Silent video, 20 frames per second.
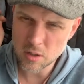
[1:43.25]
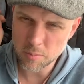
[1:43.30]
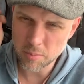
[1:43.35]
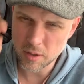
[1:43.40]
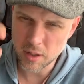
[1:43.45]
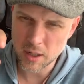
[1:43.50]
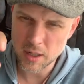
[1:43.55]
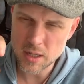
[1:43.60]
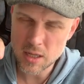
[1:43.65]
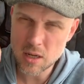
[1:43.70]

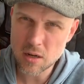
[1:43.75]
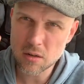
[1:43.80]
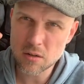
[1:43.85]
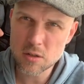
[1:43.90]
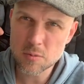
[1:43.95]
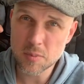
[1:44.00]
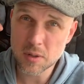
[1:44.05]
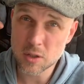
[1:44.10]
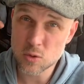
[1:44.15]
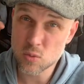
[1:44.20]
applying here
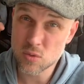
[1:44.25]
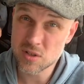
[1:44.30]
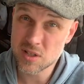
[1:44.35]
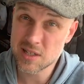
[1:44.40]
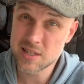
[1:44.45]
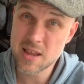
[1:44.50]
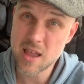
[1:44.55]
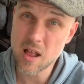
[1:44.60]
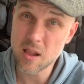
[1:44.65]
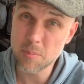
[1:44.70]
is because we're
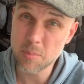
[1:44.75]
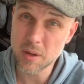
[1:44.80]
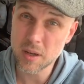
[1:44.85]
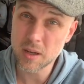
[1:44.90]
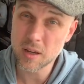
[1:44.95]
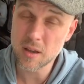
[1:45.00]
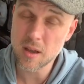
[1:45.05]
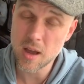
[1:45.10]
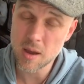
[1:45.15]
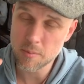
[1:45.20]

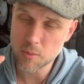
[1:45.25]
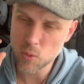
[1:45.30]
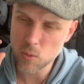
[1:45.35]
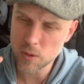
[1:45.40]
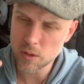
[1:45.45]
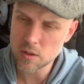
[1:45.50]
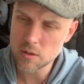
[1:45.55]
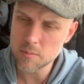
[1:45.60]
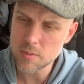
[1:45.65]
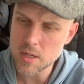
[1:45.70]
scalping, I'm
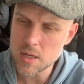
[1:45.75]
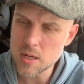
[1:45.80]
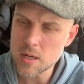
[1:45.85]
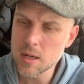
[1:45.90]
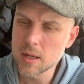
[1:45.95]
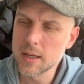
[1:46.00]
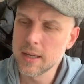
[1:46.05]
going to be